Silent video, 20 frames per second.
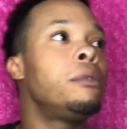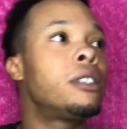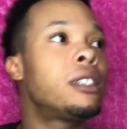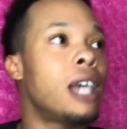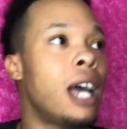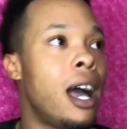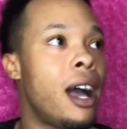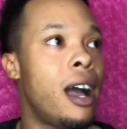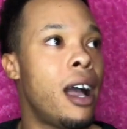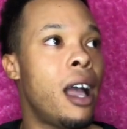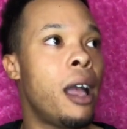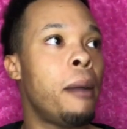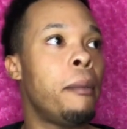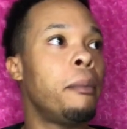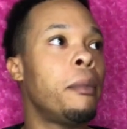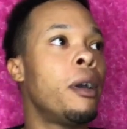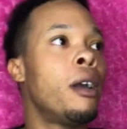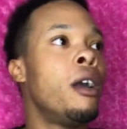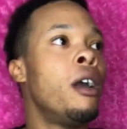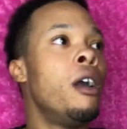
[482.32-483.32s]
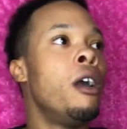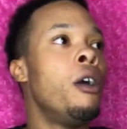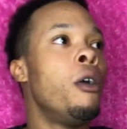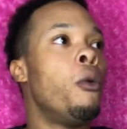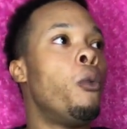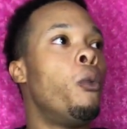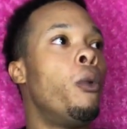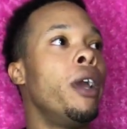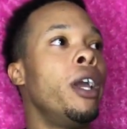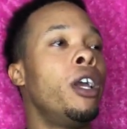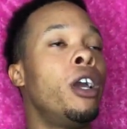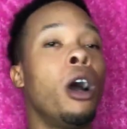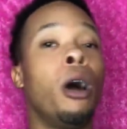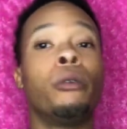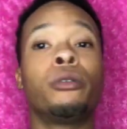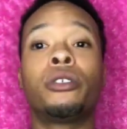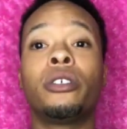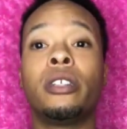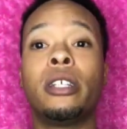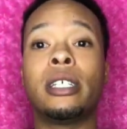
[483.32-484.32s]
time we go
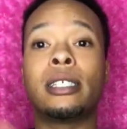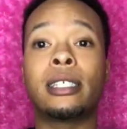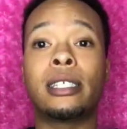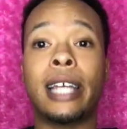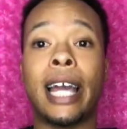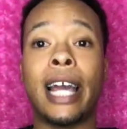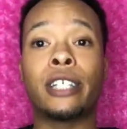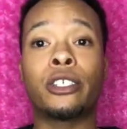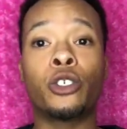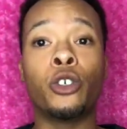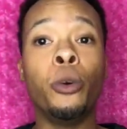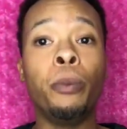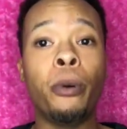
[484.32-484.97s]
to this tattoo